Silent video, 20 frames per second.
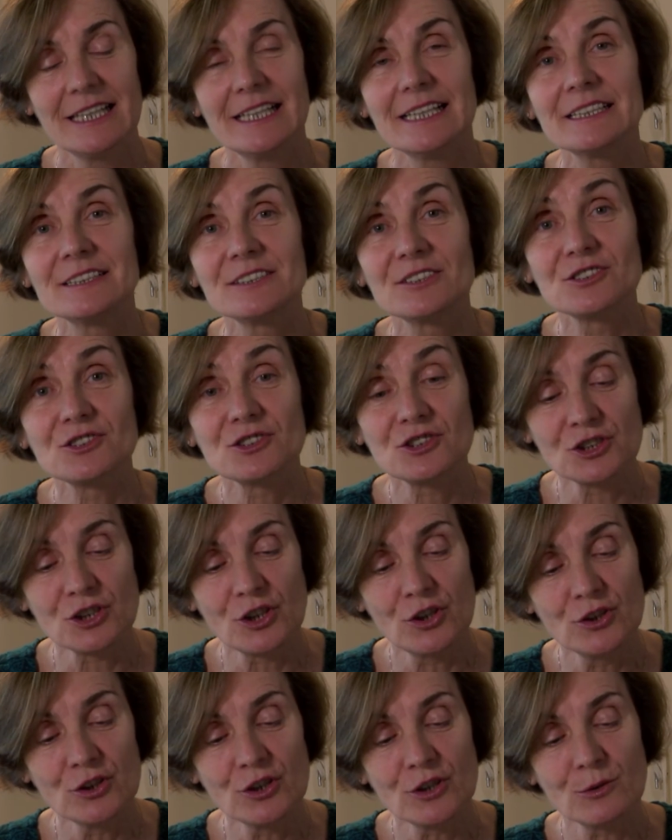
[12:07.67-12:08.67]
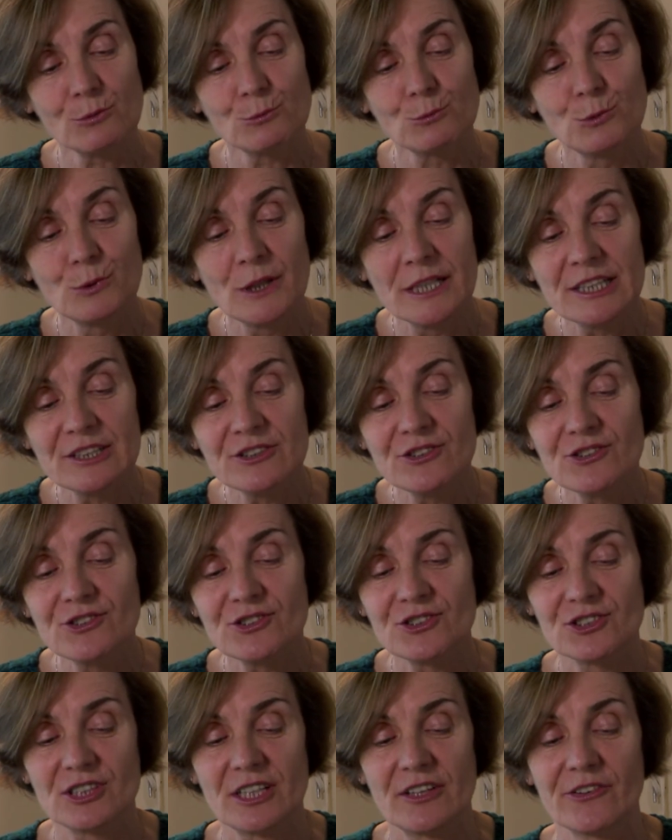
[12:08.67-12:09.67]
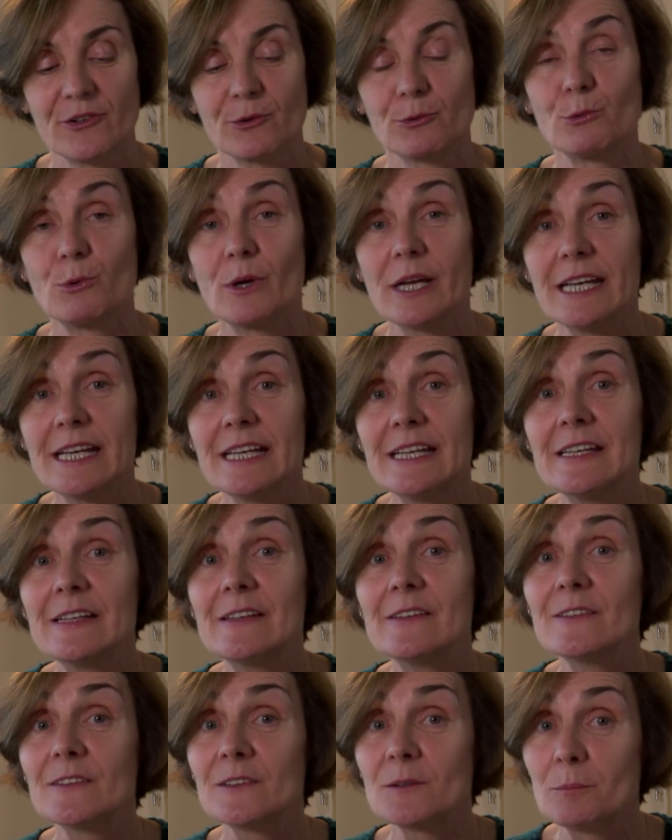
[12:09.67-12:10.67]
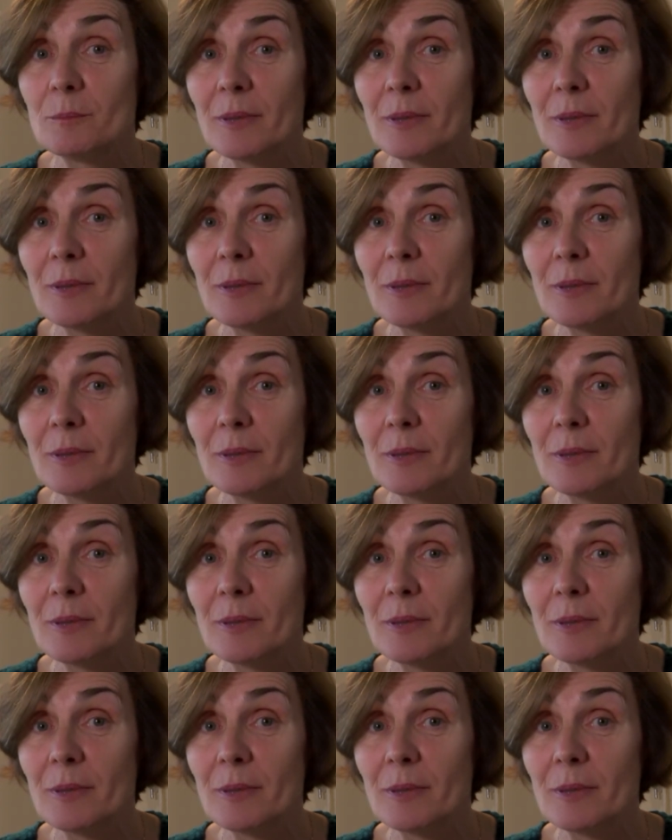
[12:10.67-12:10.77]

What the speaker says: its trunk ridged as a raised